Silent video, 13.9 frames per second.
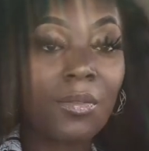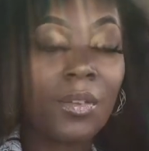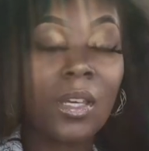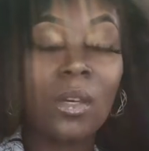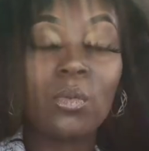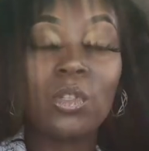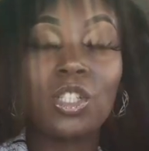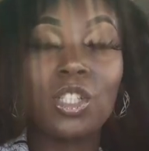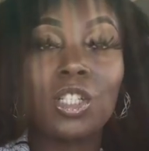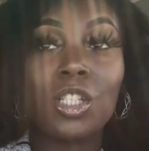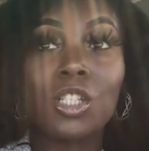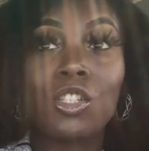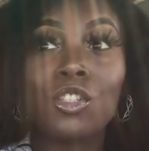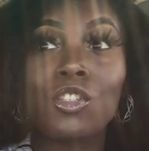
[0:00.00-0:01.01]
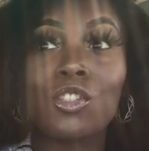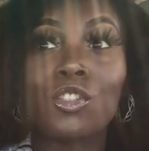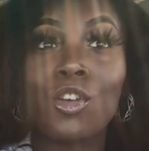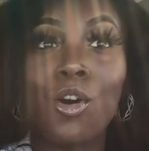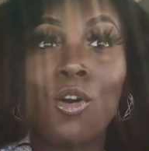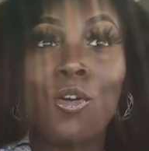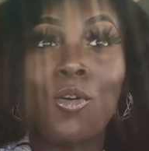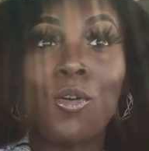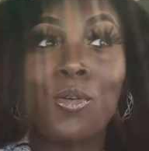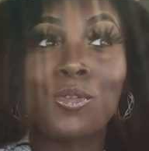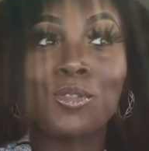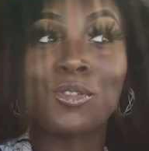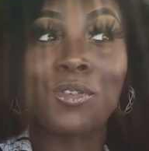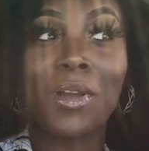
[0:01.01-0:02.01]
it was just
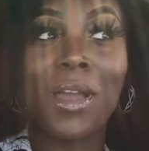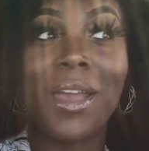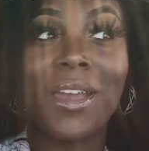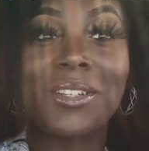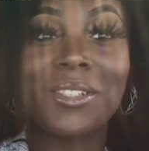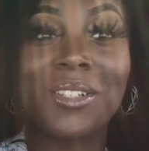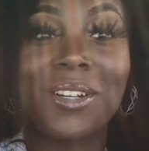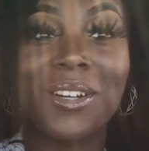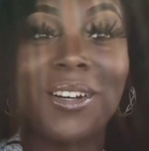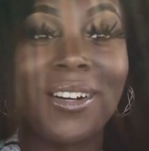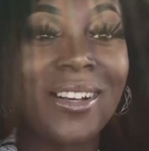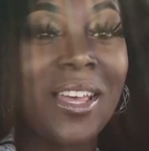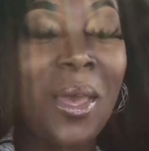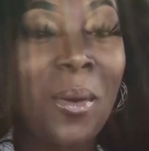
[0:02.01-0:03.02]
so trash, y'all.